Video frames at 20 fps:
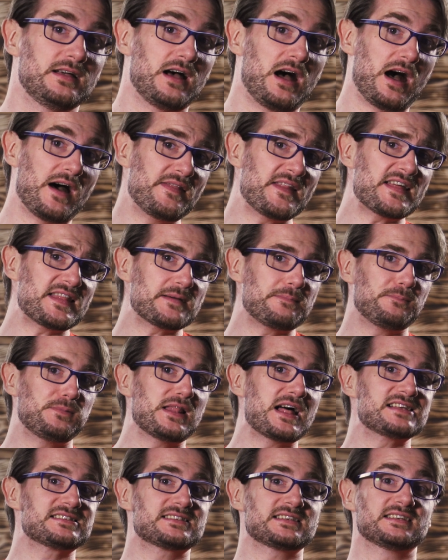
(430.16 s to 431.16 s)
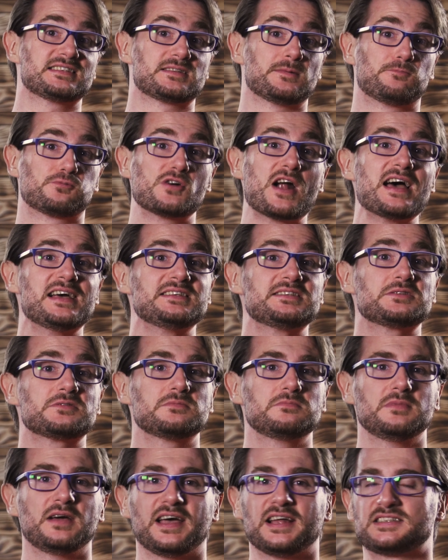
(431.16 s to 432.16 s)
Another plus is the price,
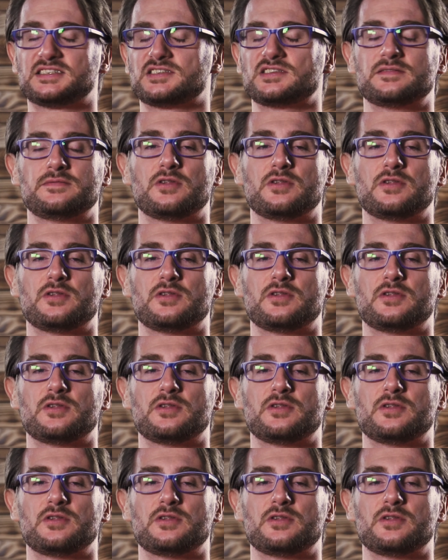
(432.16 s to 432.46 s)
it's